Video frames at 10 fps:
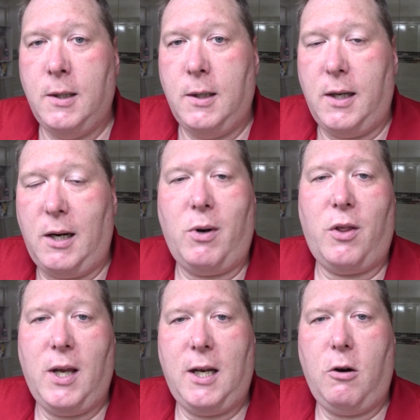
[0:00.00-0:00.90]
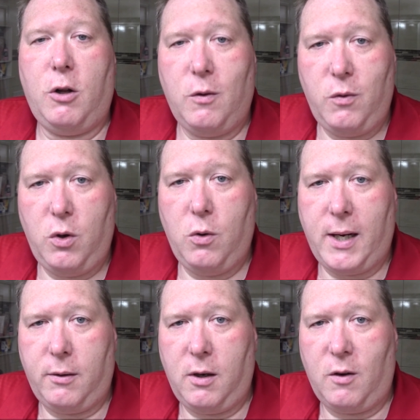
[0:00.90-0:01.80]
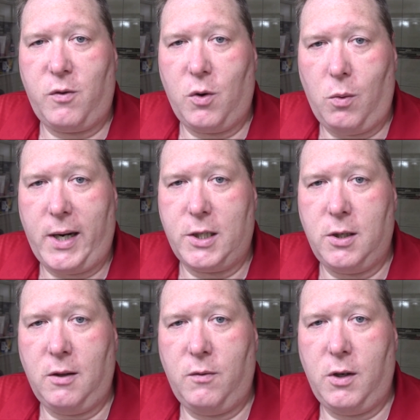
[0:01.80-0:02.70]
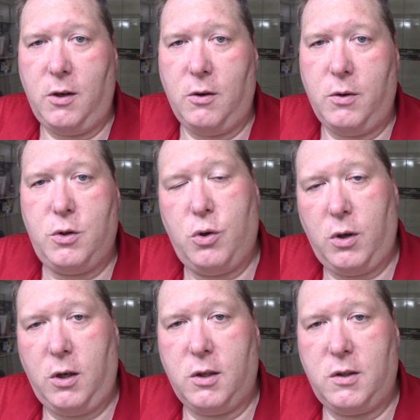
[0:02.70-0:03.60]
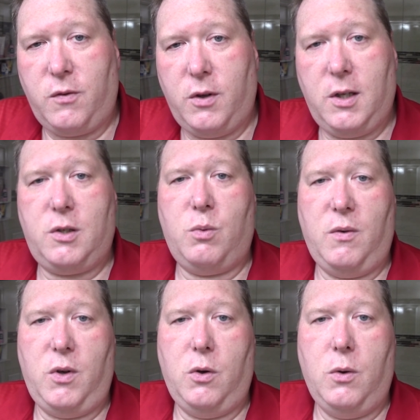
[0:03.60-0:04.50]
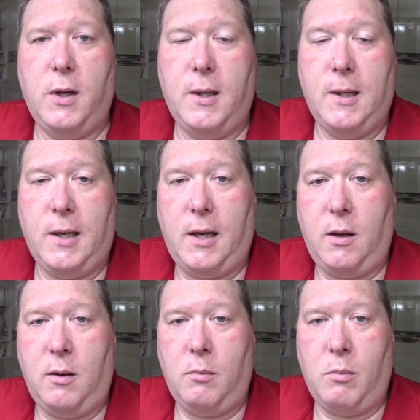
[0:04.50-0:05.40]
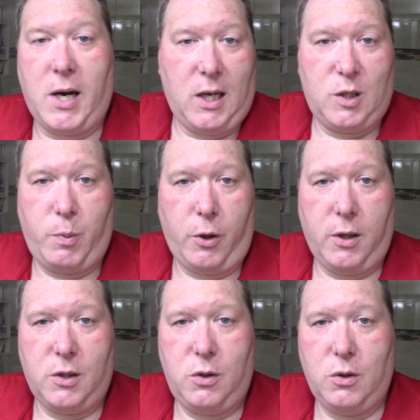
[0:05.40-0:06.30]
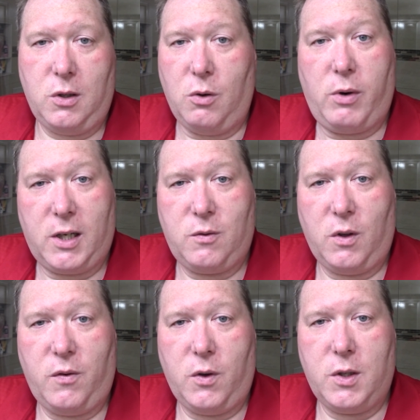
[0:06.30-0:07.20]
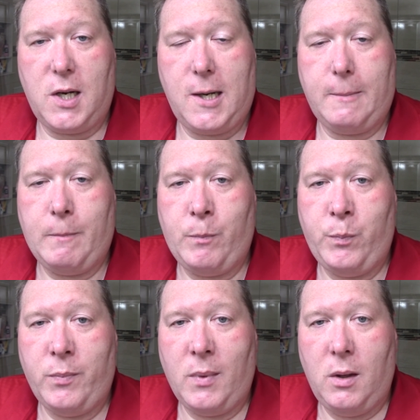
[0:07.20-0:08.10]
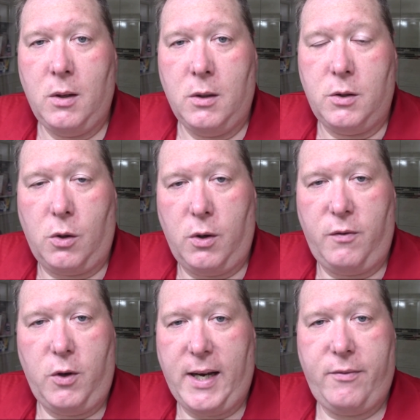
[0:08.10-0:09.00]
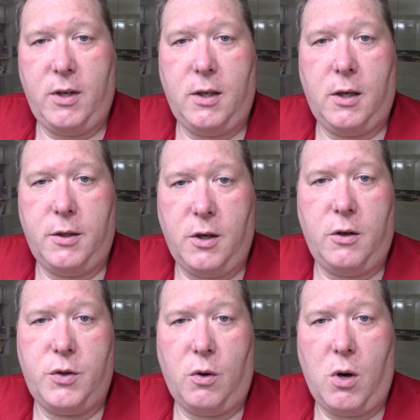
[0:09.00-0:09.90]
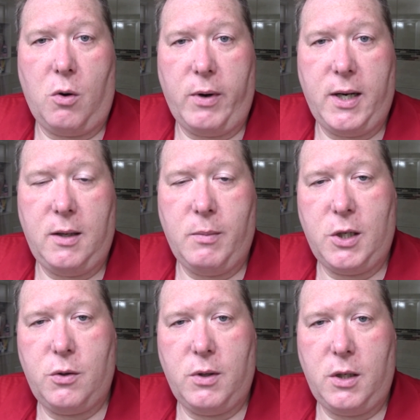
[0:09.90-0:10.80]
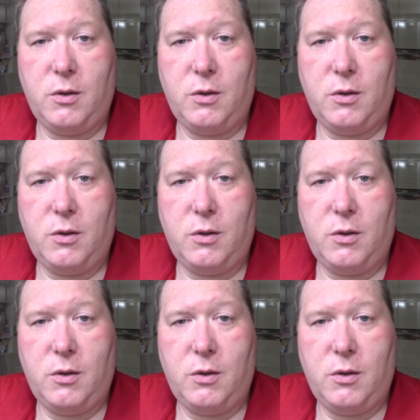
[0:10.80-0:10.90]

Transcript: And I want to thank all of you out there for watching the video and joining us for this review and my experience using the Rex for the first time. So if you haven't done so already, make sure that you